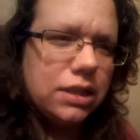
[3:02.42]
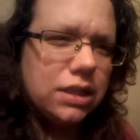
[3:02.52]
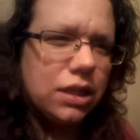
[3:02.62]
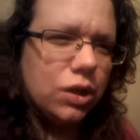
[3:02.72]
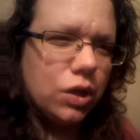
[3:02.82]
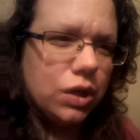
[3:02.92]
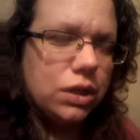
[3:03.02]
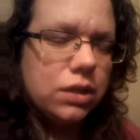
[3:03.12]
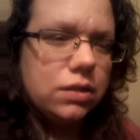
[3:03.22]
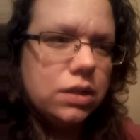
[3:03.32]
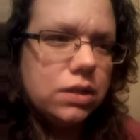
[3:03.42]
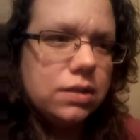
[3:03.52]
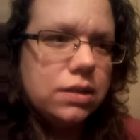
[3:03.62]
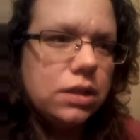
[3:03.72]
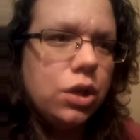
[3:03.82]
just the hurt,
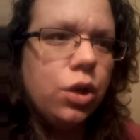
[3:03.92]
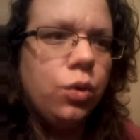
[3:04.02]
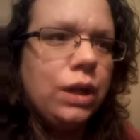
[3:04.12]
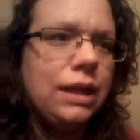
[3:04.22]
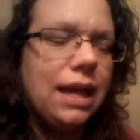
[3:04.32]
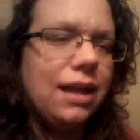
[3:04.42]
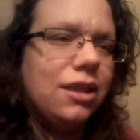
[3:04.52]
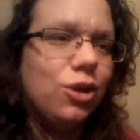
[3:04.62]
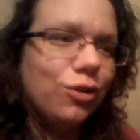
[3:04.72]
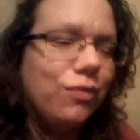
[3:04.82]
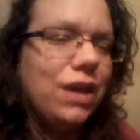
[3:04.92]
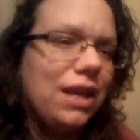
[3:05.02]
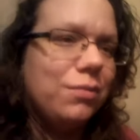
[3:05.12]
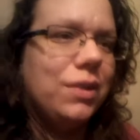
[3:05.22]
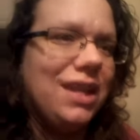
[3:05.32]
just to knowing that you're
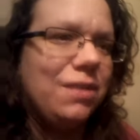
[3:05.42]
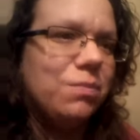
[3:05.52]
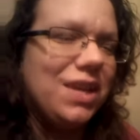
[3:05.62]
family,